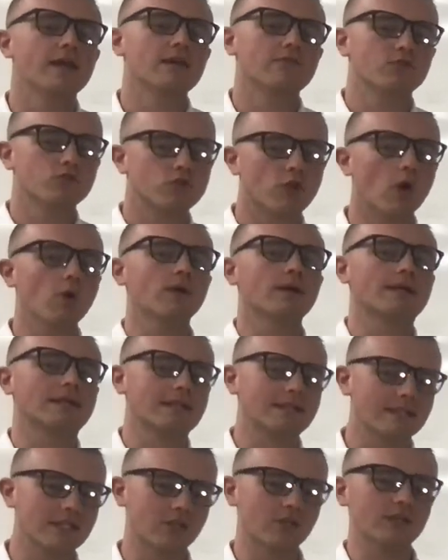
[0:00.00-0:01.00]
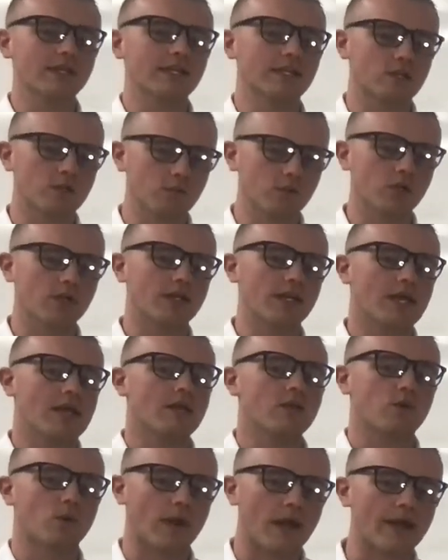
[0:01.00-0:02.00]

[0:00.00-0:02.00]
If you don't clearly communicate your